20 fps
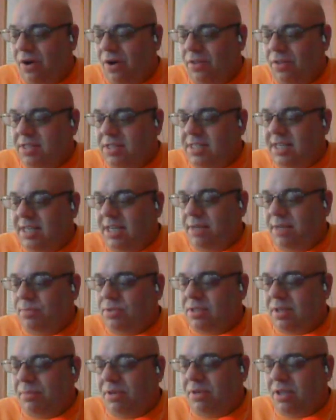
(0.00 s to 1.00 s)
of all the
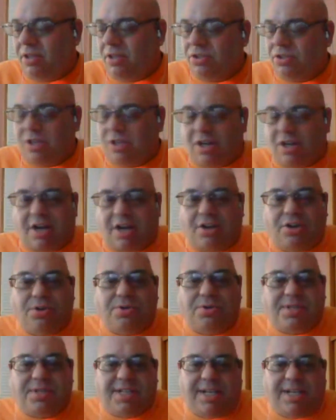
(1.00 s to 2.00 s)
teams, I mean, there's a lot
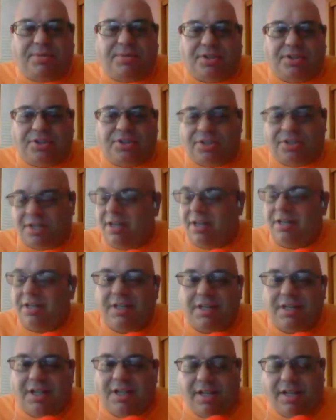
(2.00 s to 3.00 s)
of new teams this
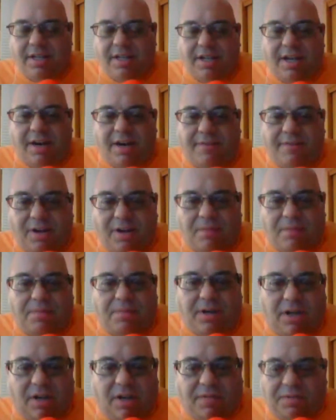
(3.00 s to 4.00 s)
year in the NFL
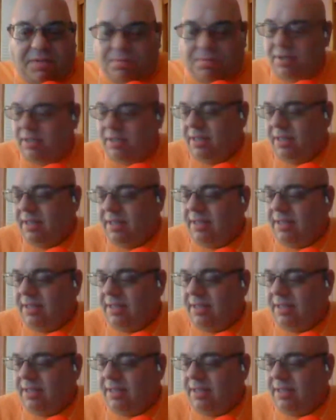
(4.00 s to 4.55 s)
playoffs, but